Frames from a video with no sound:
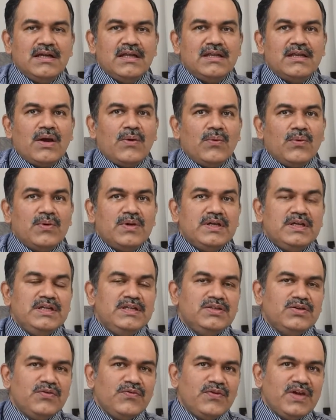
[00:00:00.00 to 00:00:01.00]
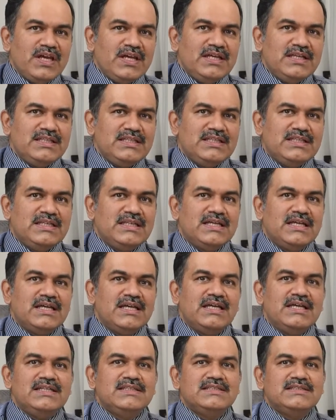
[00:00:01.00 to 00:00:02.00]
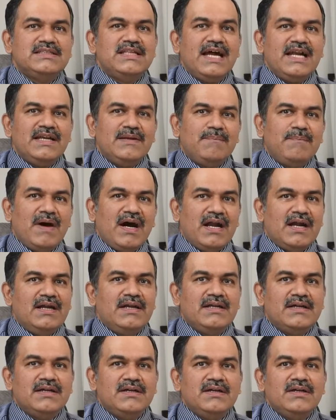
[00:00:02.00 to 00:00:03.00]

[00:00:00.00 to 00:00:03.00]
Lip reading: Now, esophagus is that part